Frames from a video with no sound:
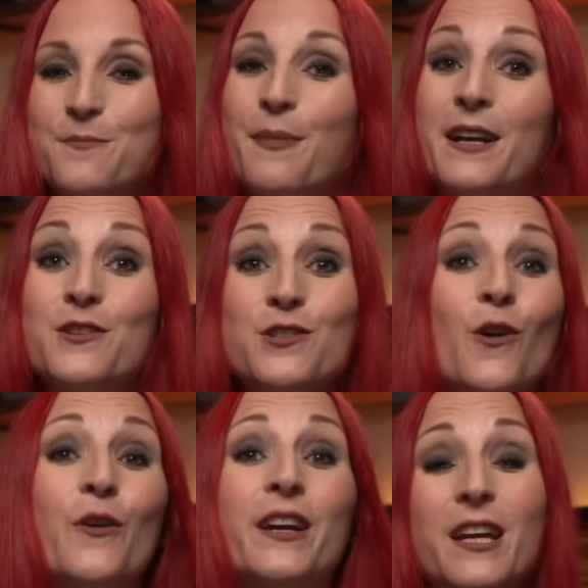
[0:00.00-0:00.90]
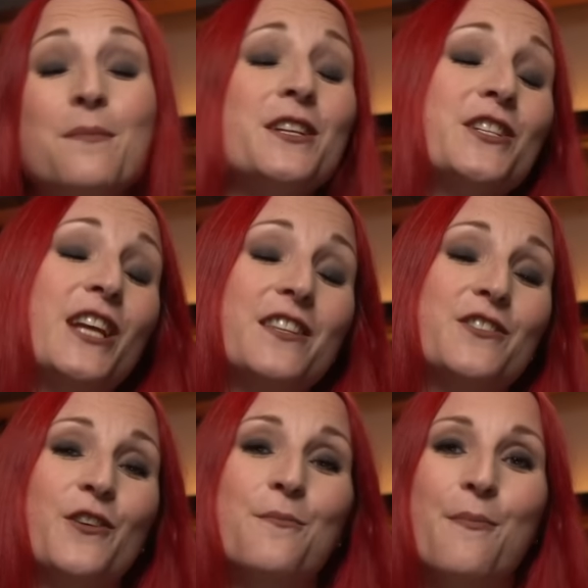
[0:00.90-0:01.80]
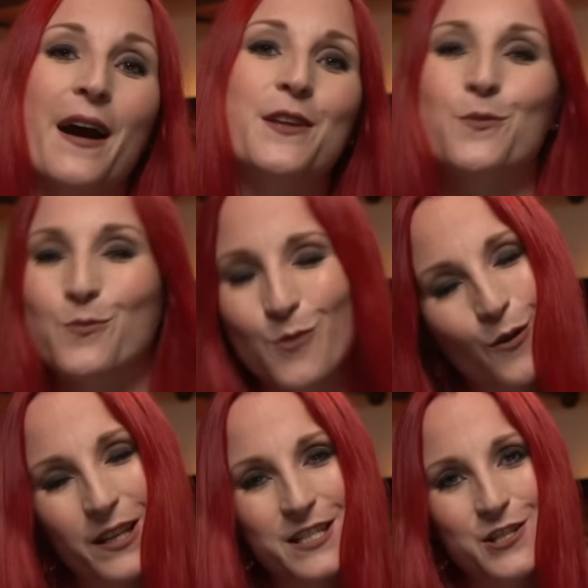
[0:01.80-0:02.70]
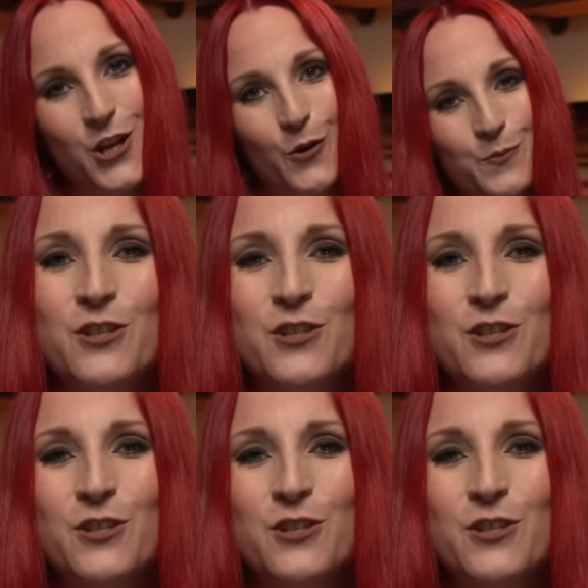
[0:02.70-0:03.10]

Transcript: by the song Gimme Shelter by the Rolling Stones.